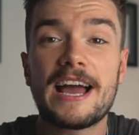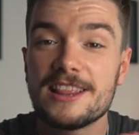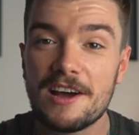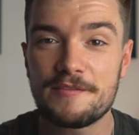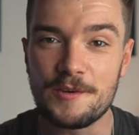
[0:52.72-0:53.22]
I
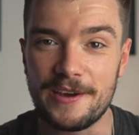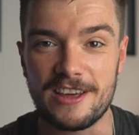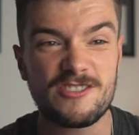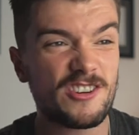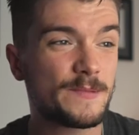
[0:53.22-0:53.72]
love doing
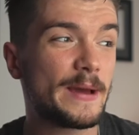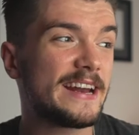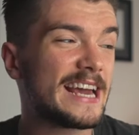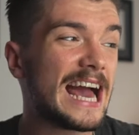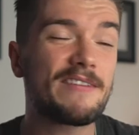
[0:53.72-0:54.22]
is just
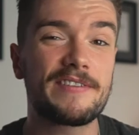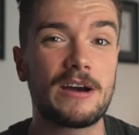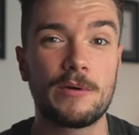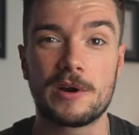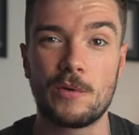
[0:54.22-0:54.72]
spending half an
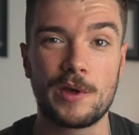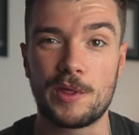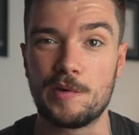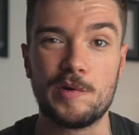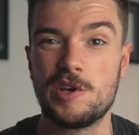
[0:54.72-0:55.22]
hour going
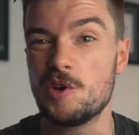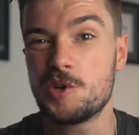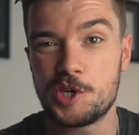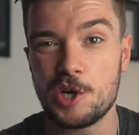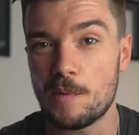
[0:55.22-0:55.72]
through
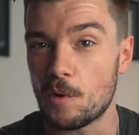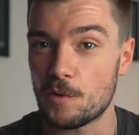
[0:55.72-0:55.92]
YouTube or